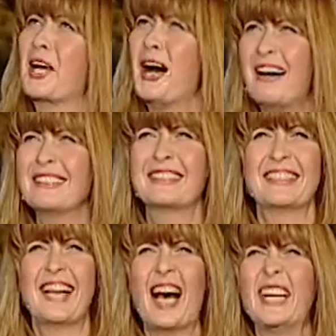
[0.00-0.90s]
God,
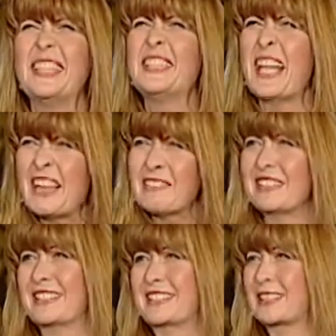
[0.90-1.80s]
I
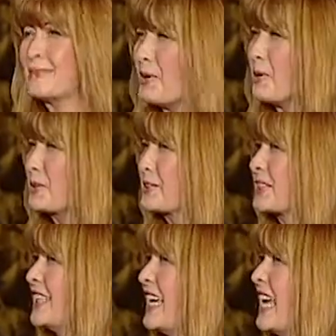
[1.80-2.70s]
never smoked
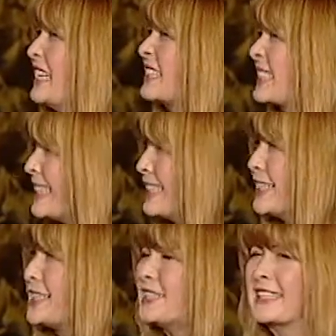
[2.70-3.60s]
a
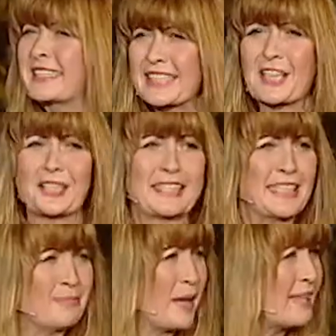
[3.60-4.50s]
single cigarette
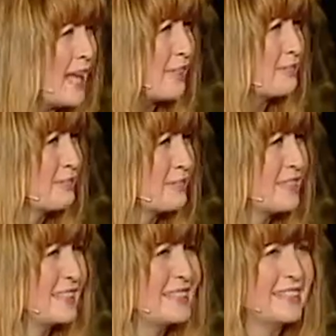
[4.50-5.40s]
in my life.
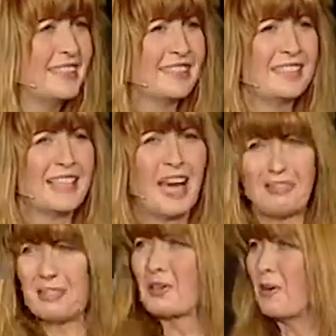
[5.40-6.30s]
How
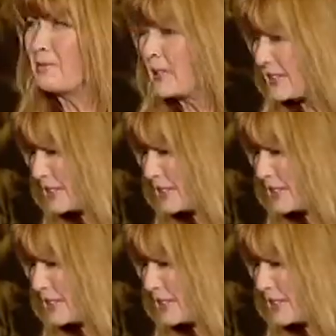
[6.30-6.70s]
you call me a